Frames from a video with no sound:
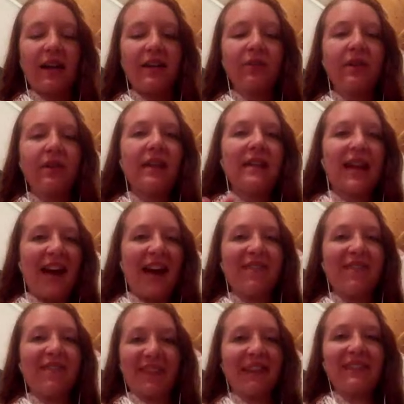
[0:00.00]
I don't
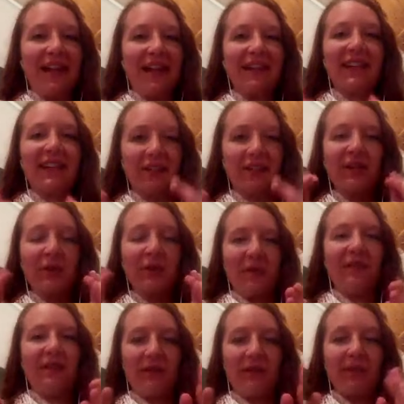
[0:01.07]
have like an exact answer. It
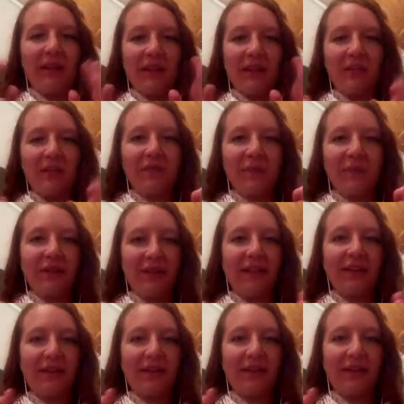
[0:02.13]
would be easier for me to
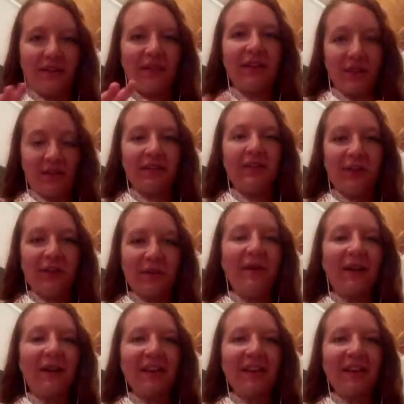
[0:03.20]
like, if I could see your